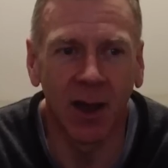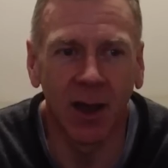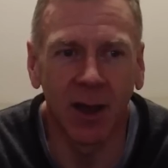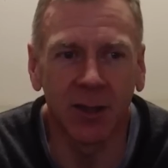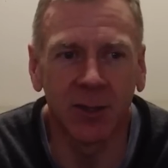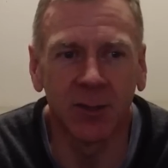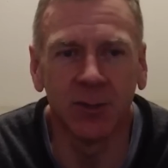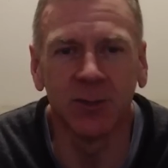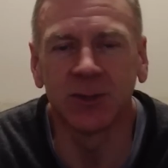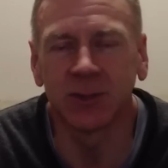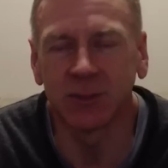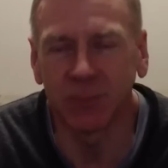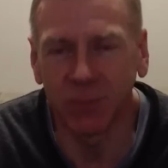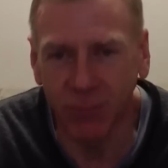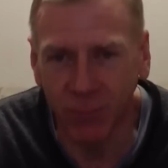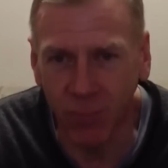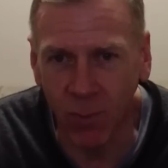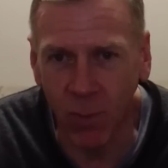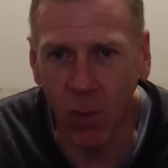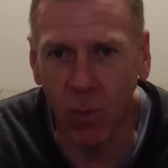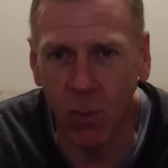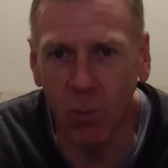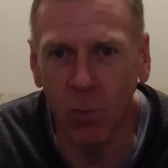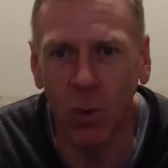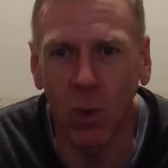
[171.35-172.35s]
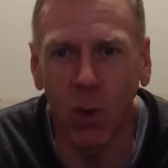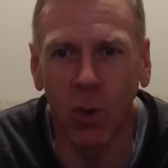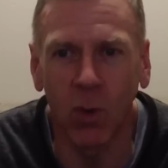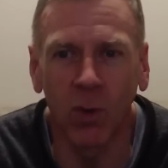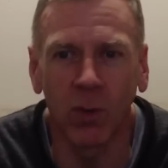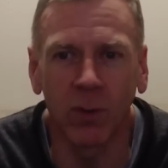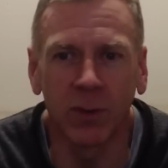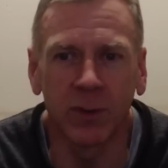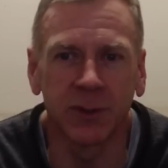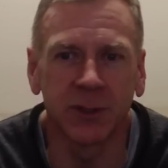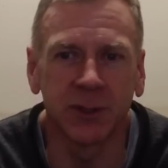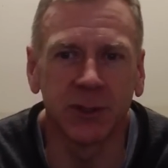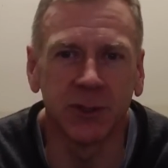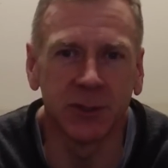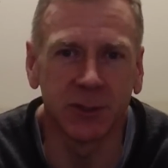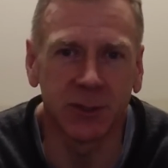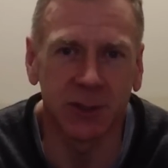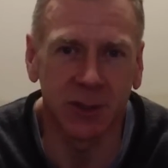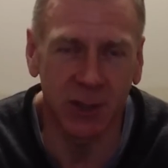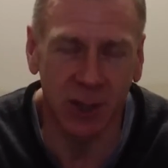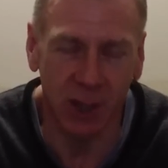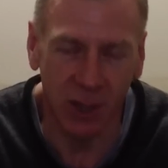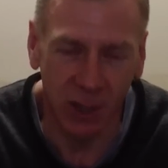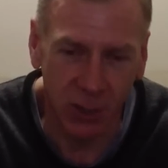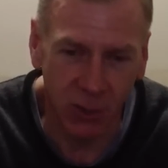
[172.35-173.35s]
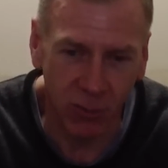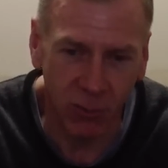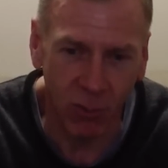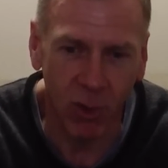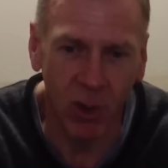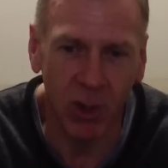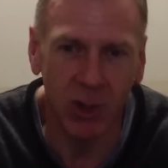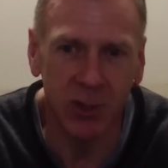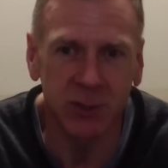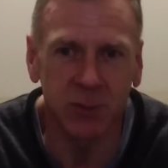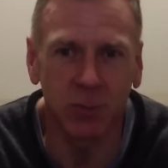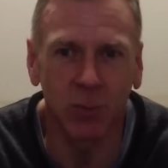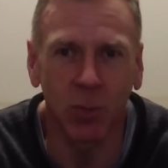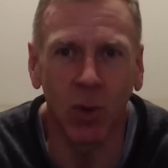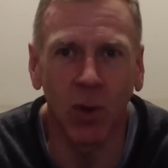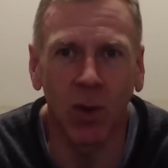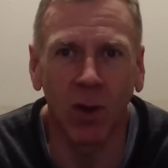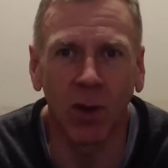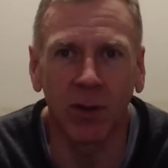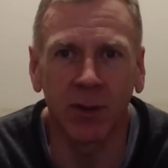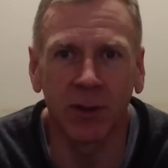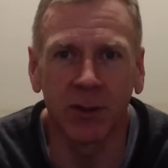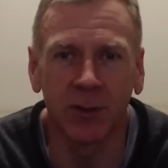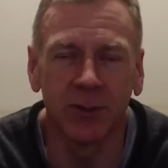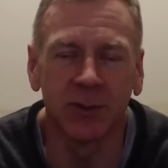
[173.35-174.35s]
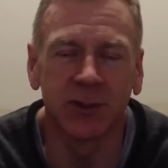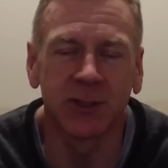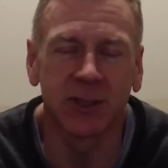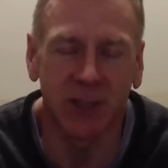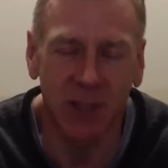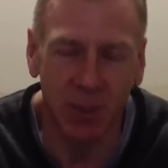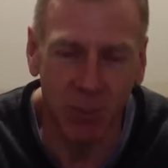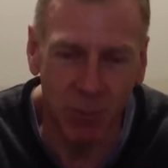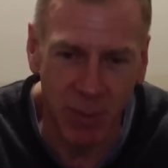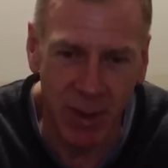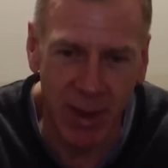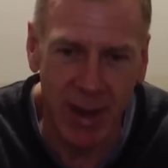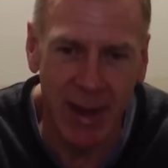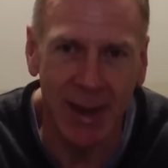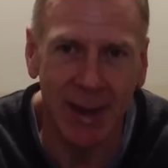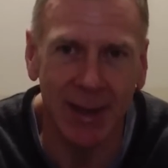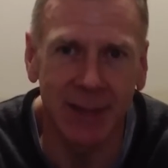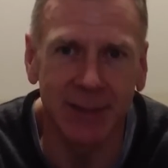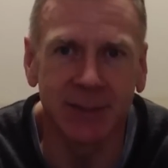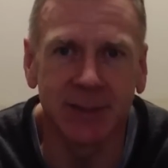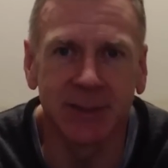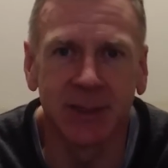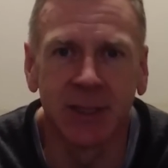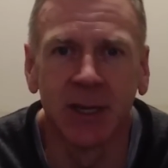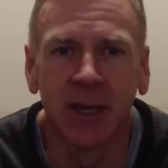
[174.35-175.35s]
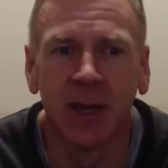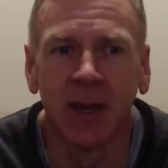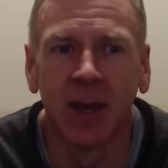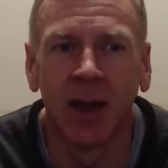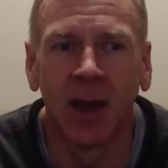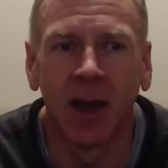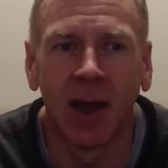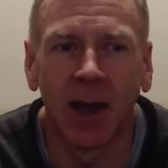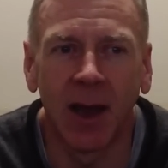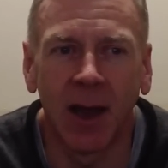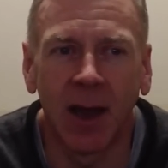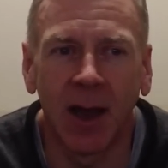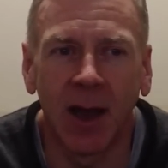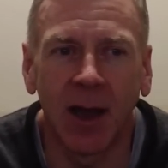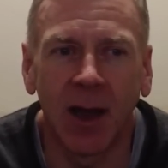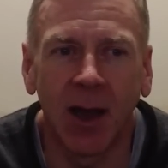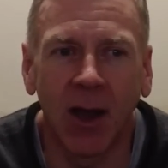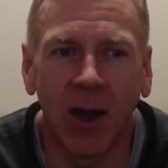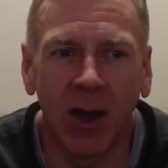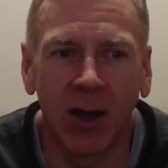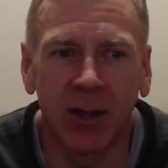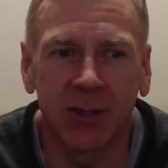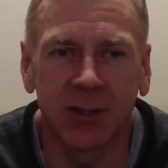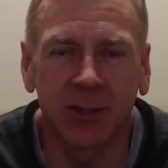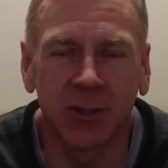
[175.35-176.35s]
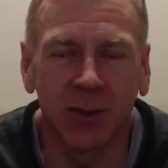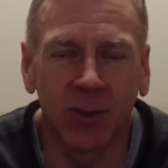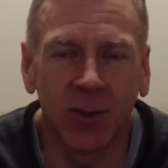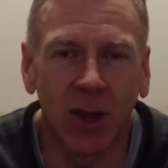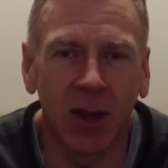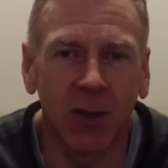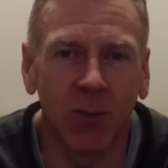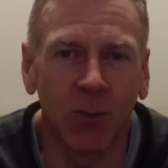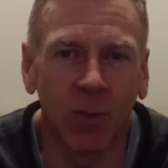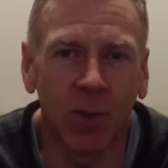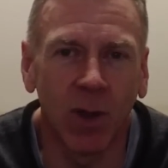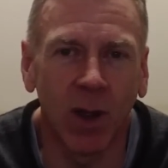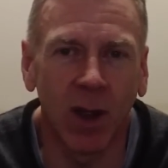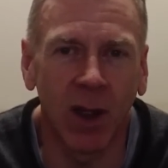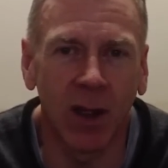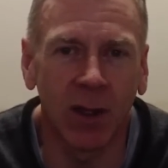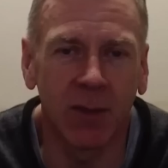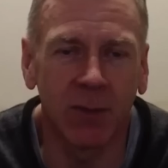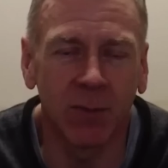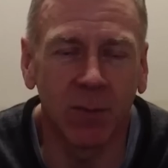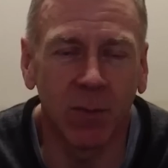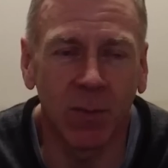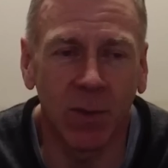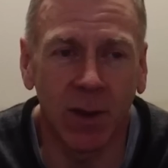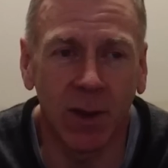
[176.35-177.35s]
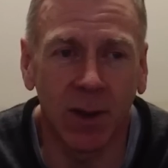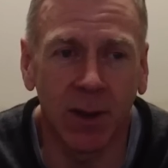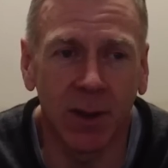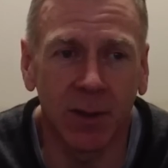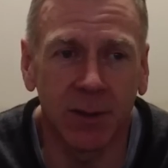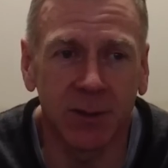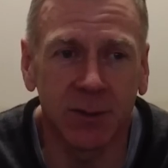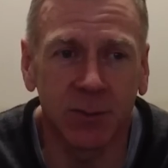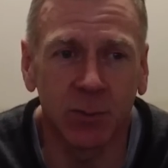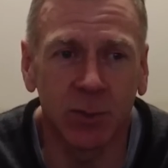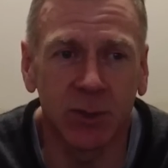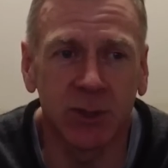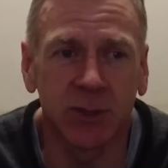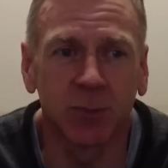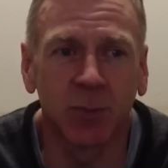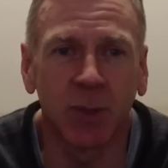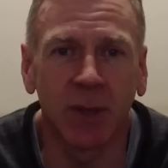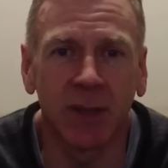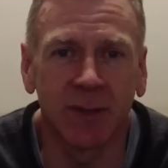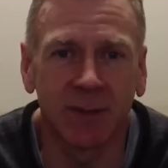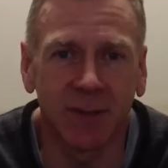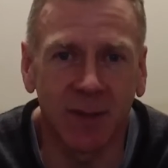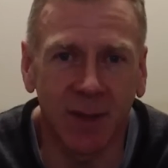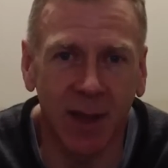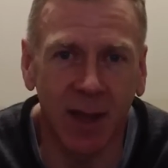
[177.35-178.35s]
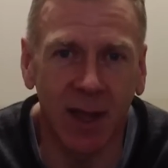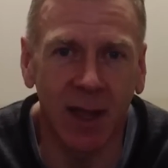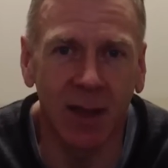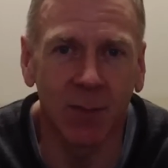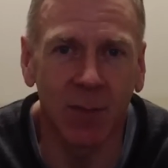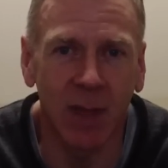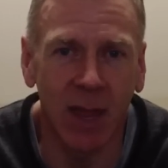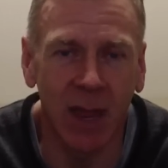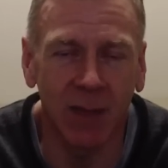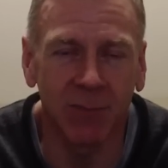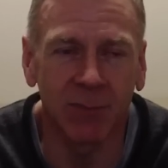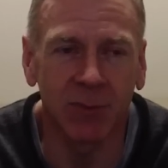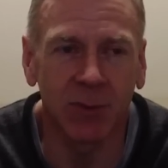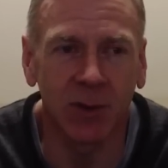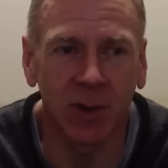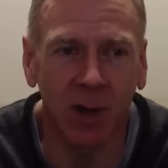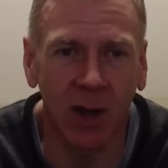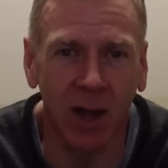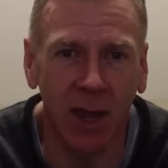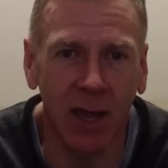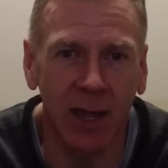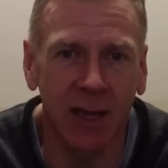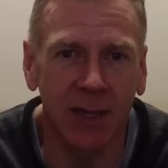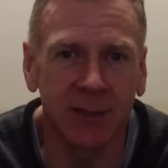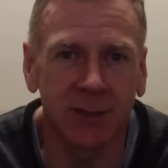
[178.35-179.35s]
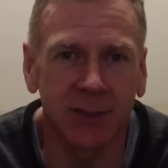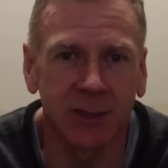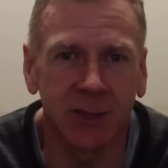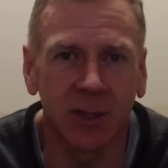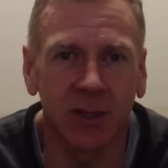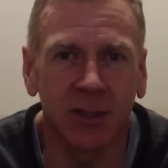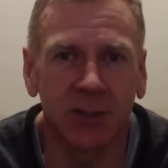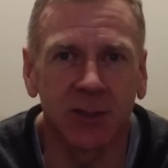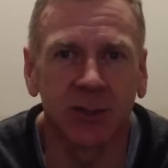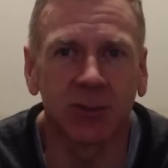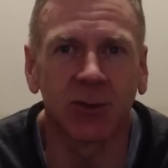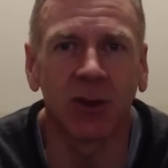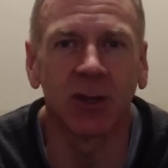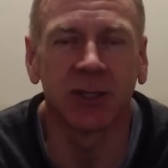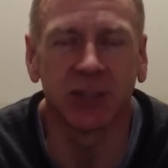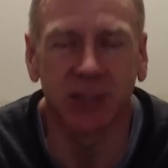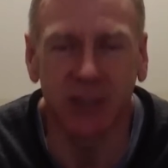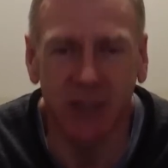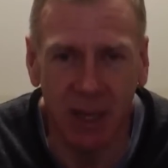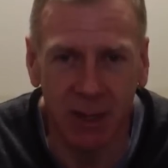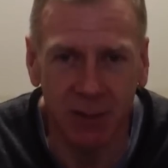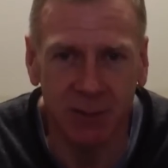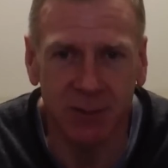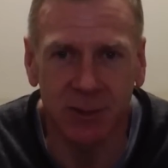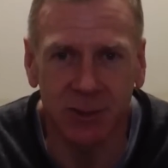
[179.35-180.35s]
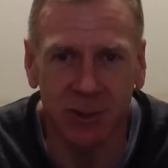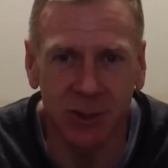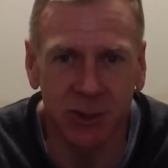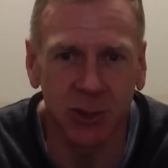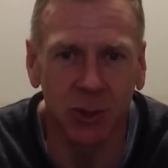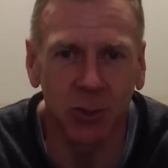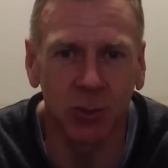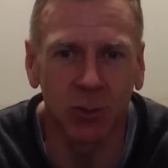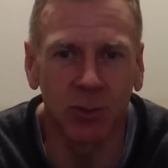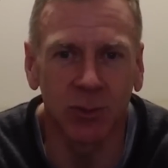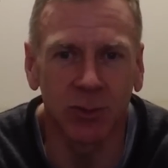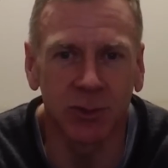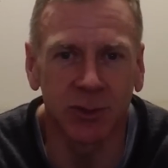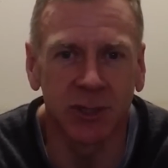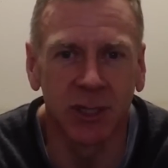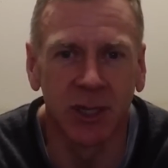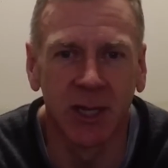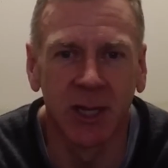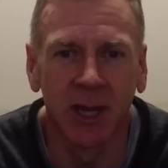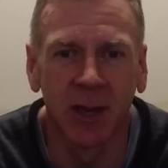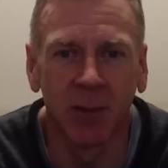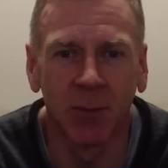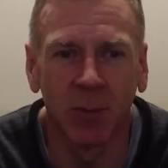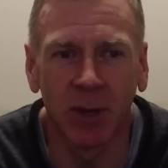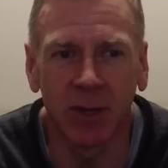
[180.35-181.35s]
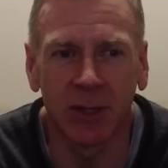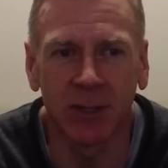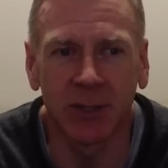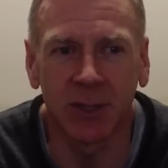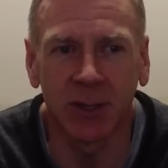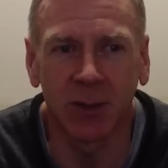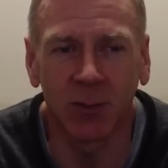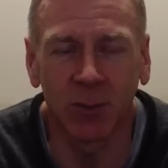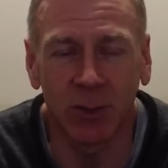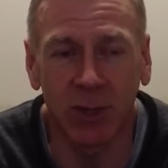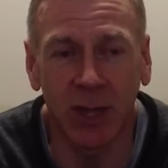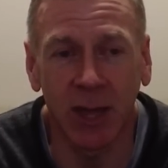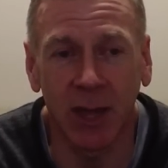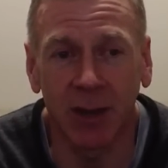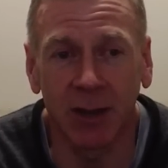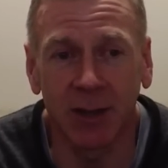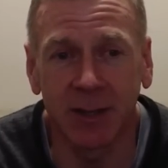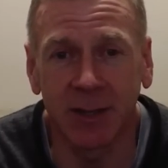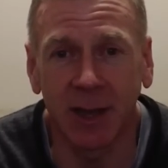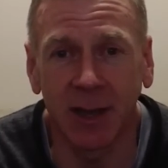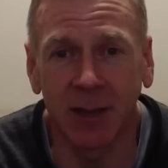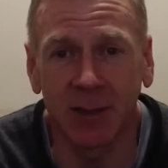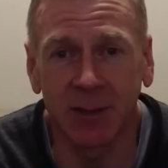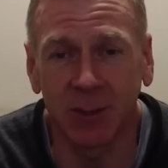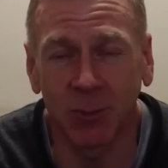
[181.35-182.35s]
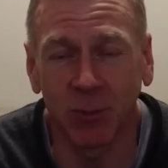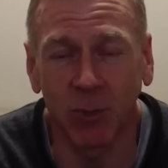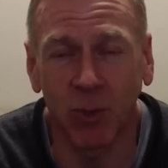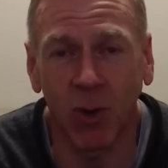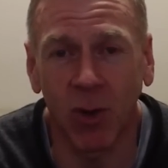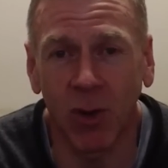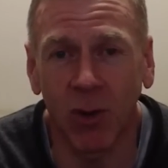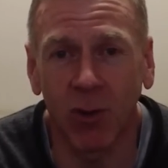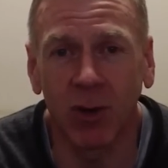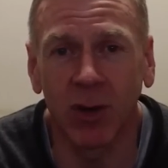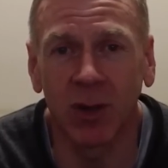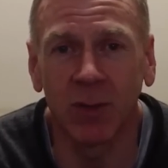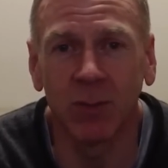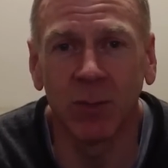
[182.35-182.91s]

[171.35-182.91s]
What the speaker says: Using foam rollers, using the lacrosse ball, using the bands. Also, I would spend time after class stretching out the shoulders. But without a doubt, the priority